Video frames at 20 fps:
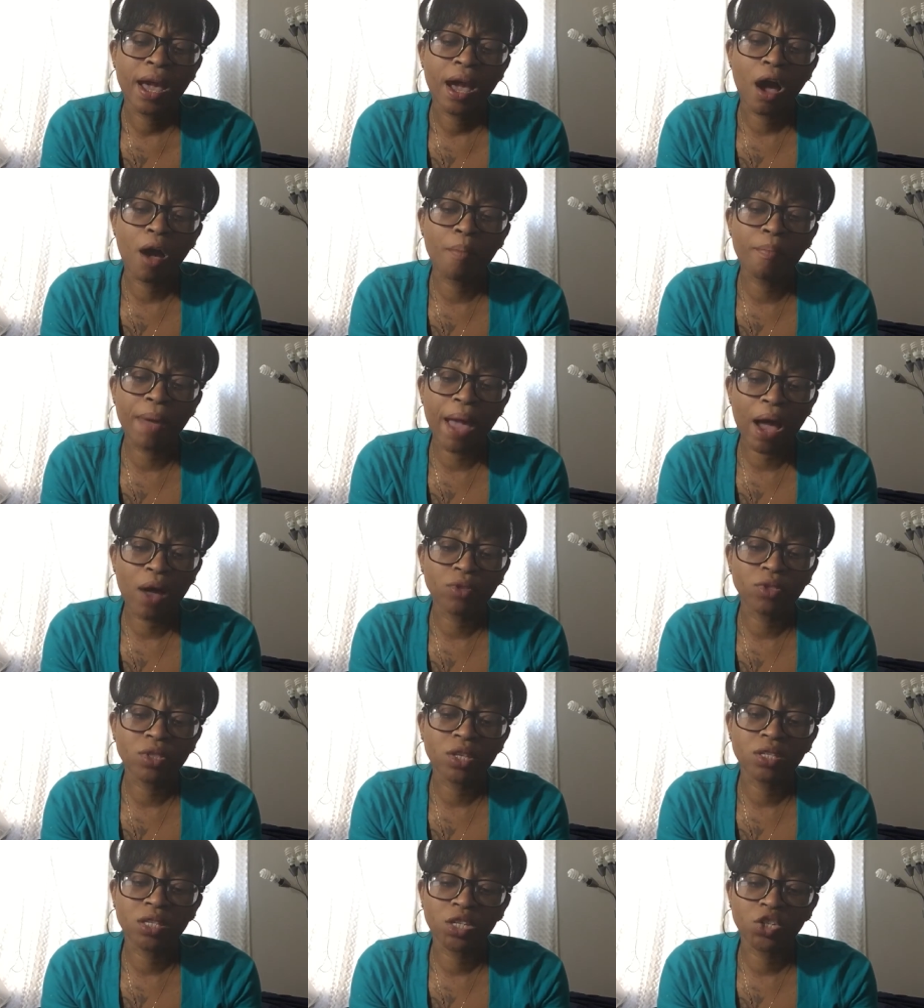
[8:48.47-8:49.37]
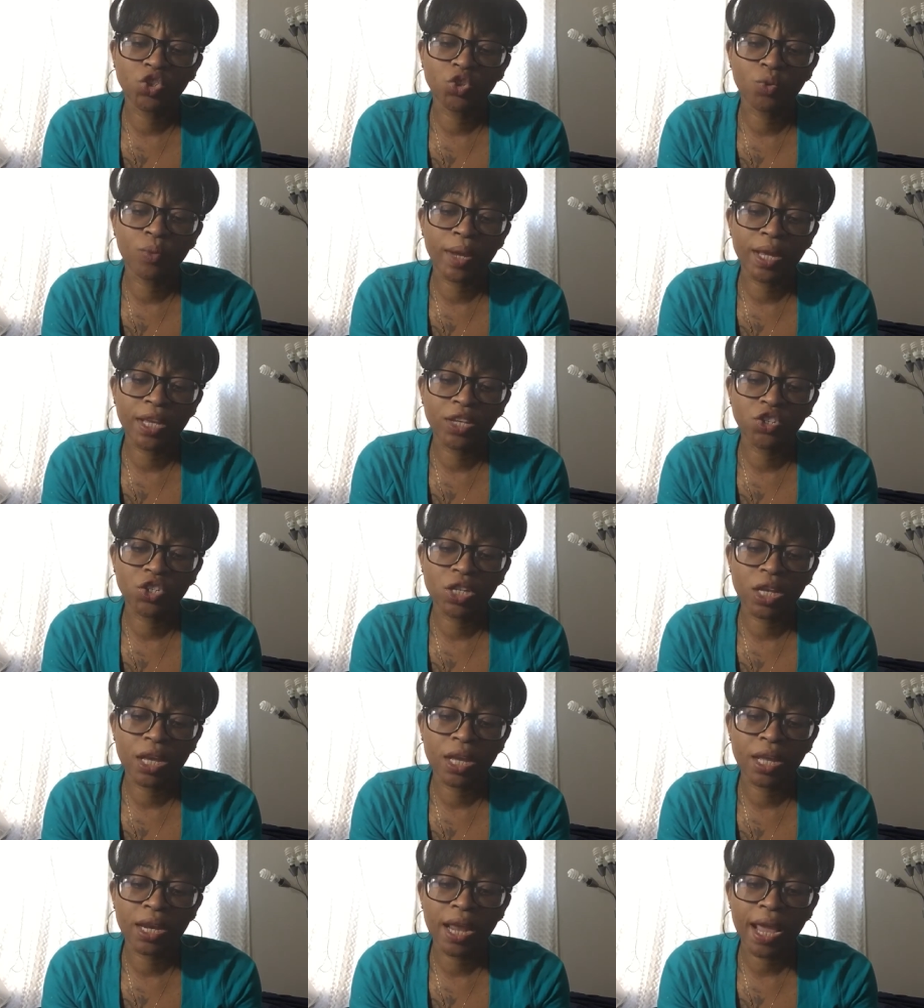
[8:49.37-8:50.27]
about the
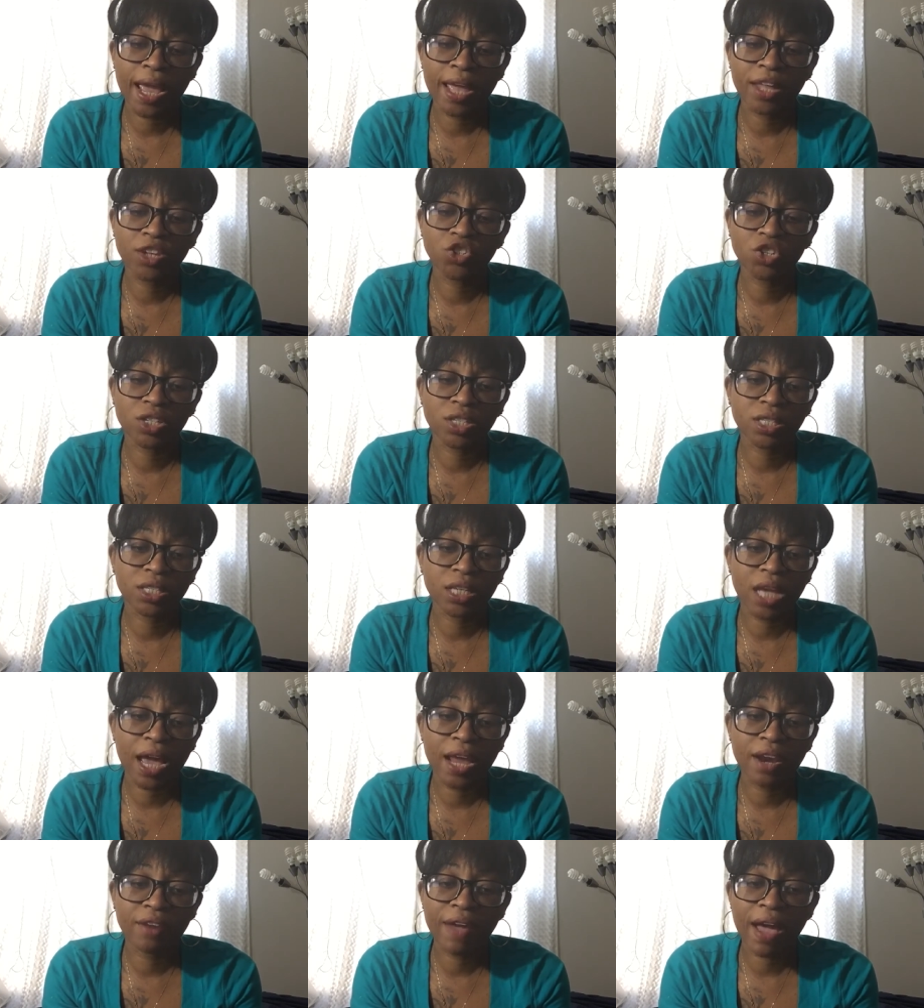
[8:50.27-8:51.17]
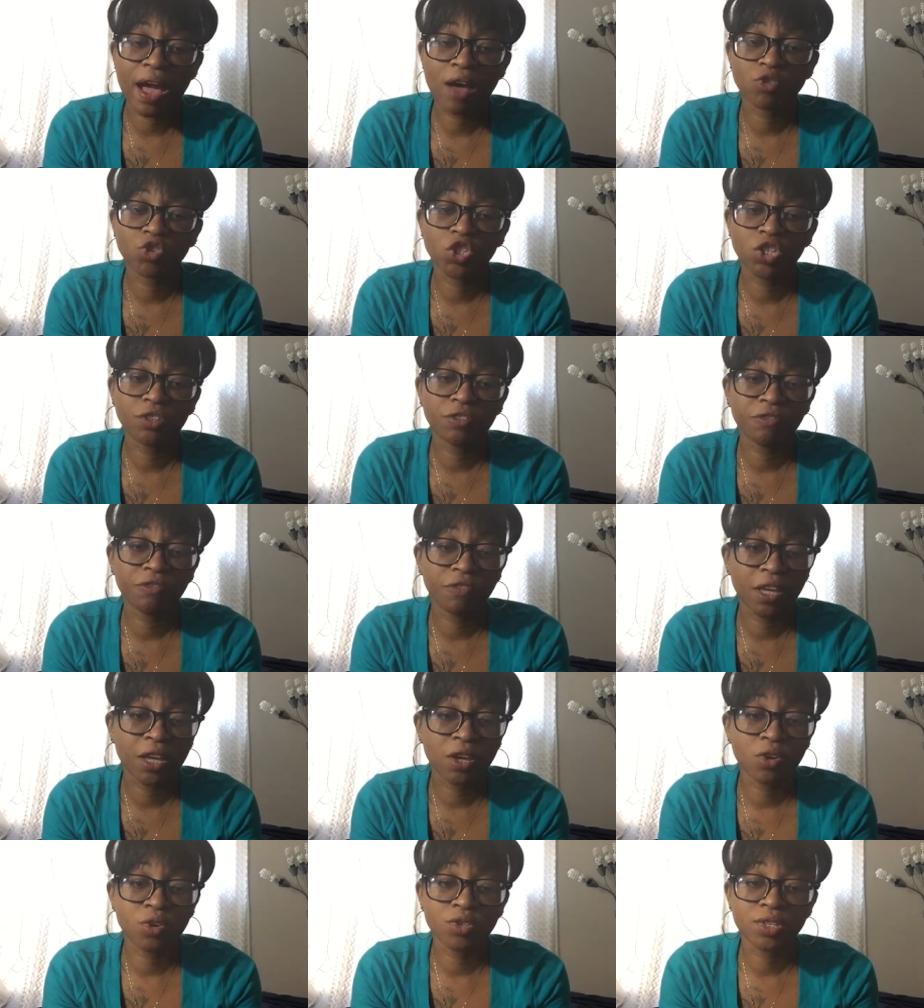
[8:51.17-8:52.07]
situation and just kind of how she
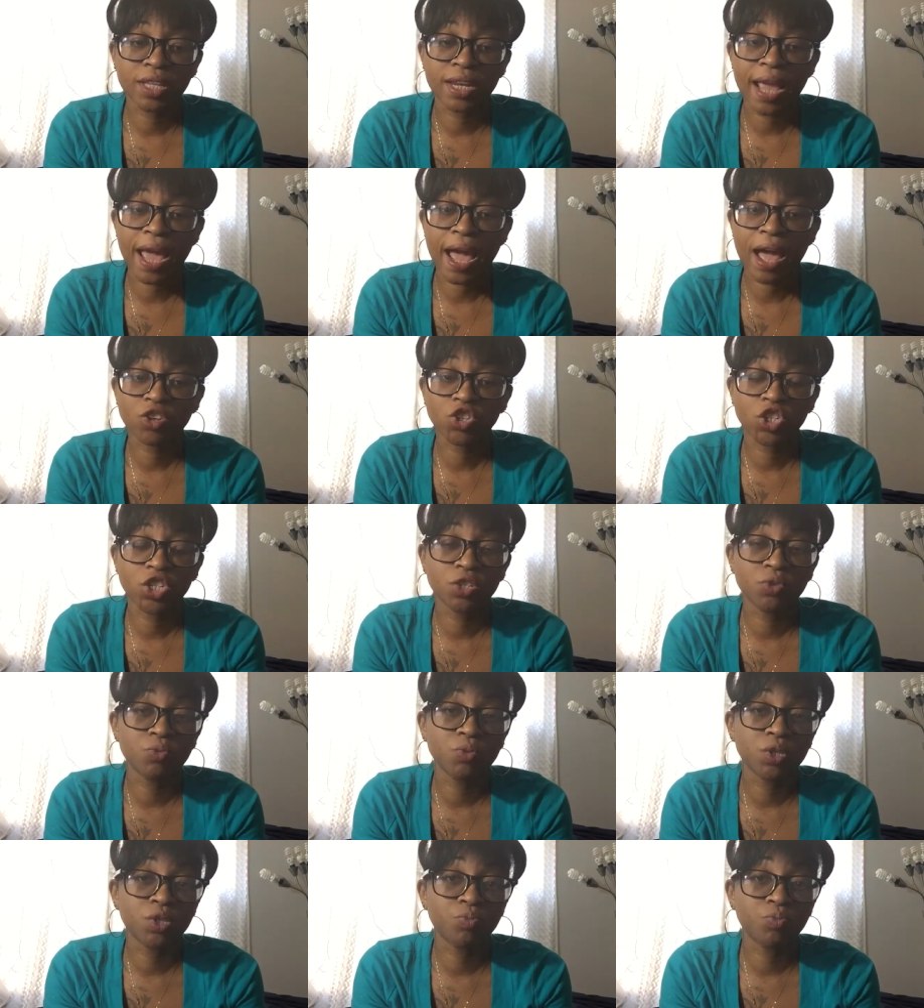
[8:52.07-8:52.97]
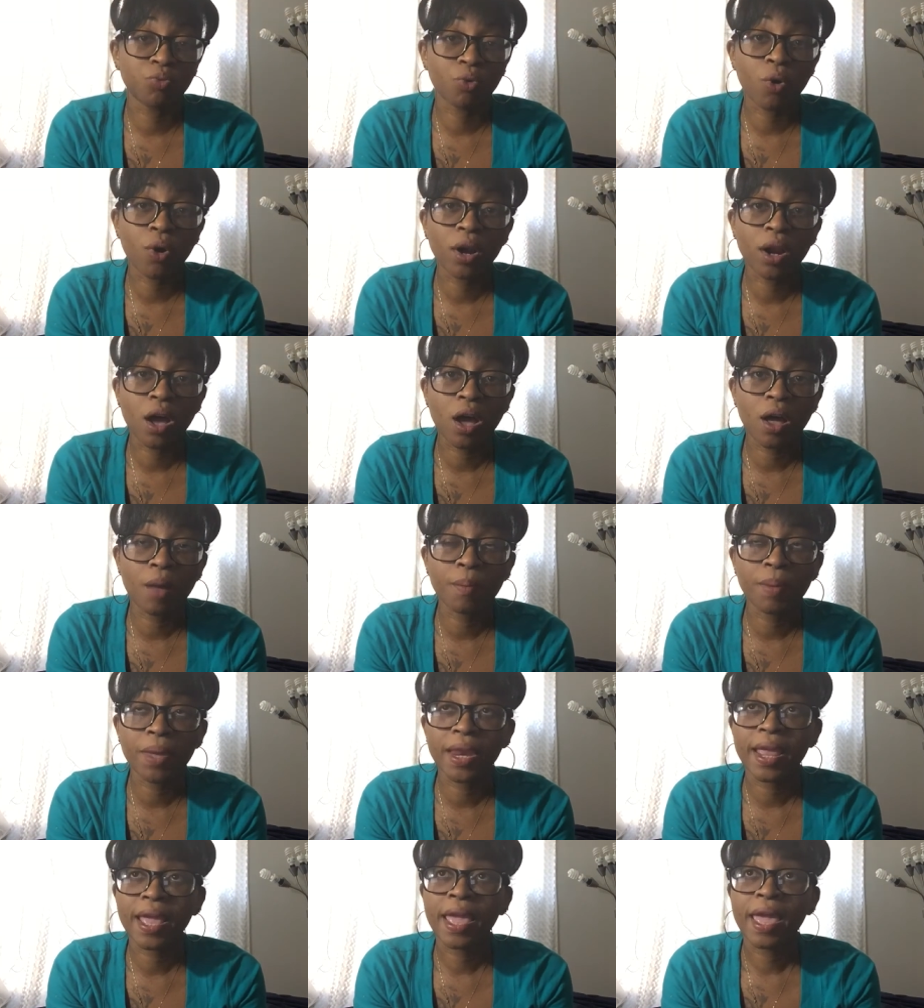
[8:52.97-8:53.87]
feels and how she was brought up
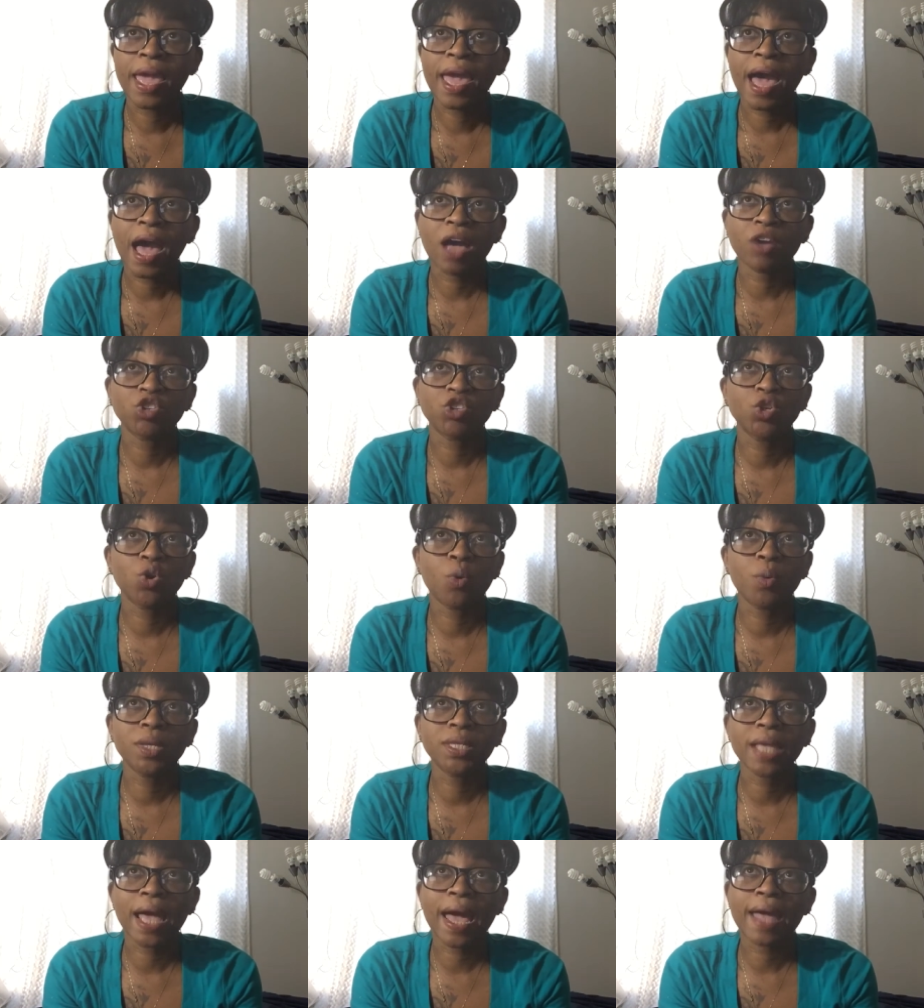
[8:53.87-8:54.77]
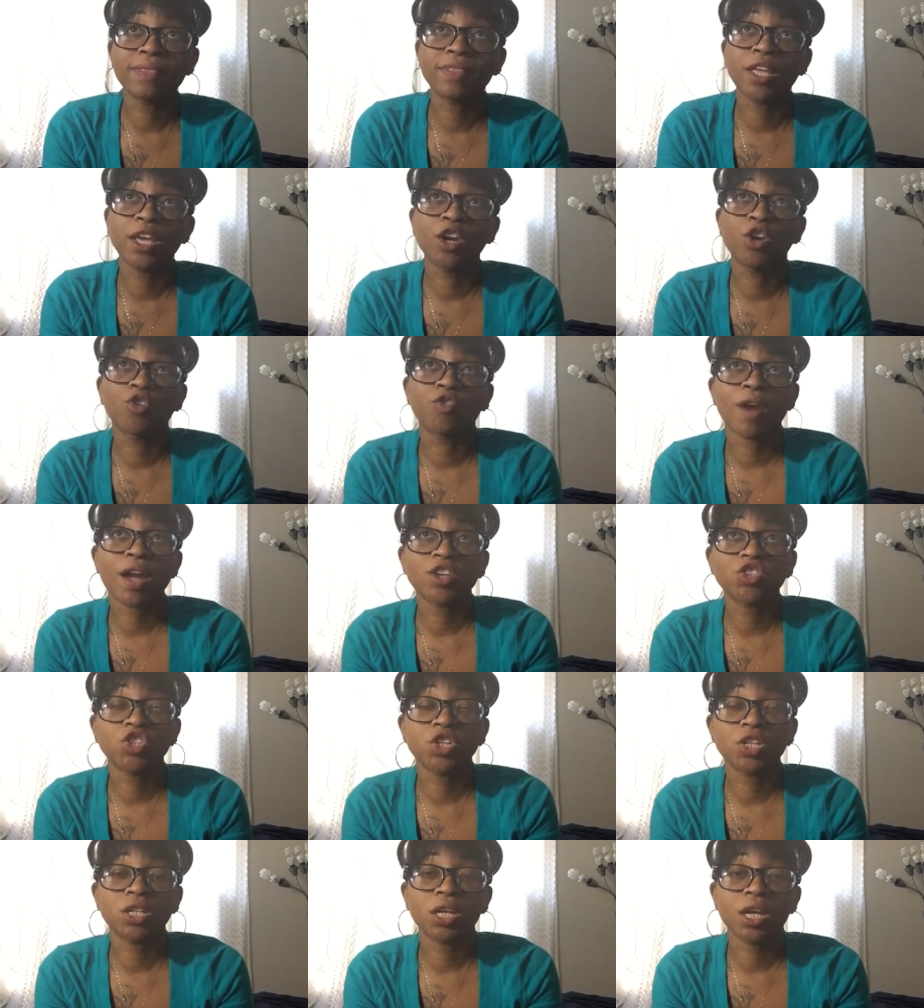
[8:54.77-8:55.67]
and how she always had the
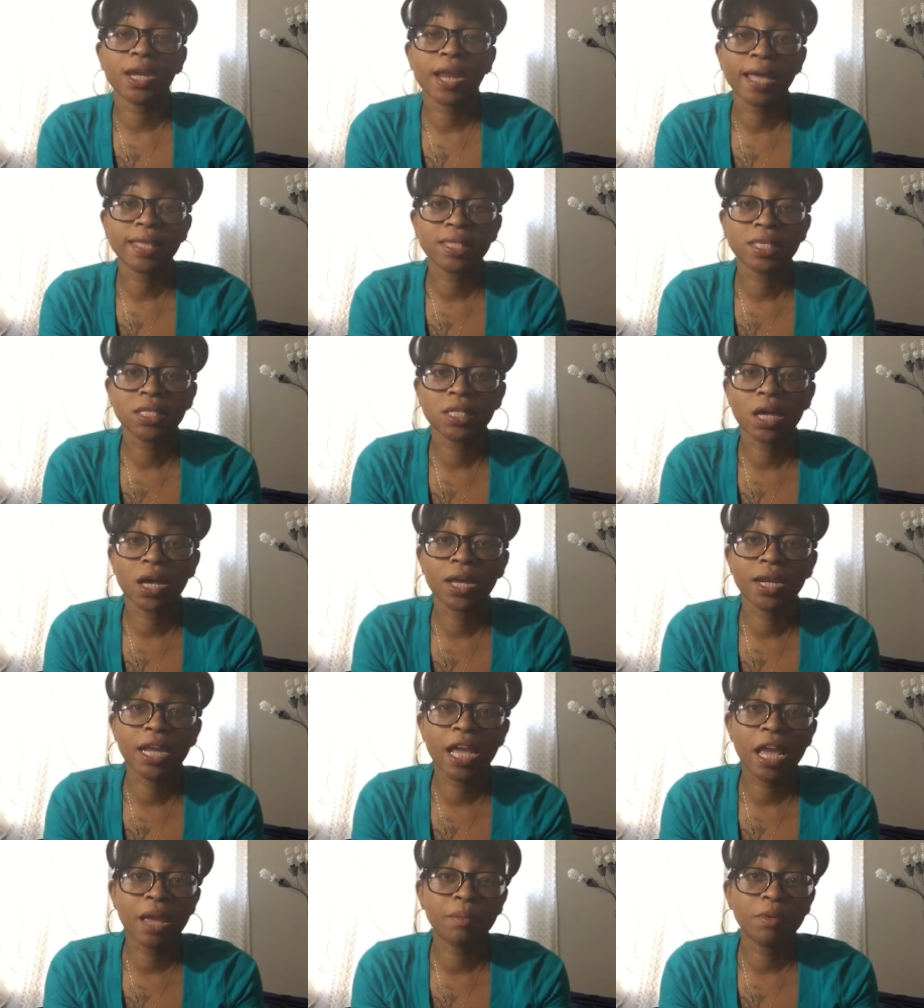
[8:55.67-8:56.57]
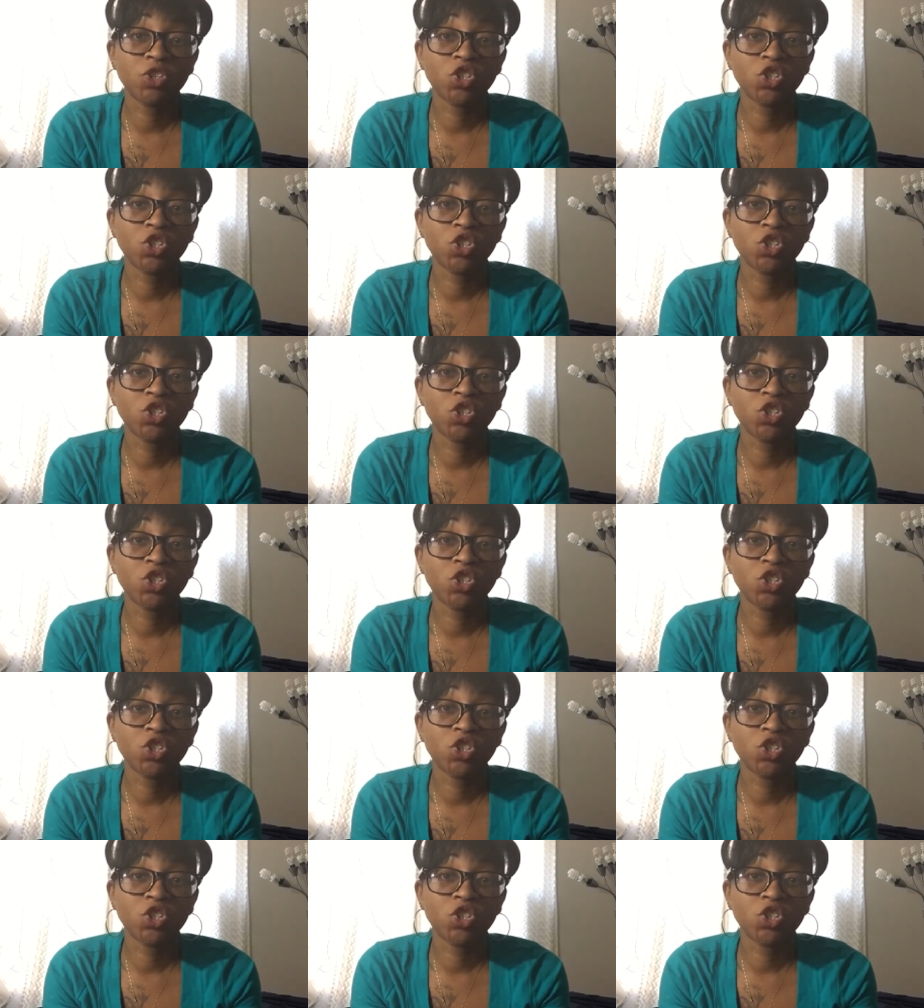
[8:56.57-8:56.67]
aggression connected to her name,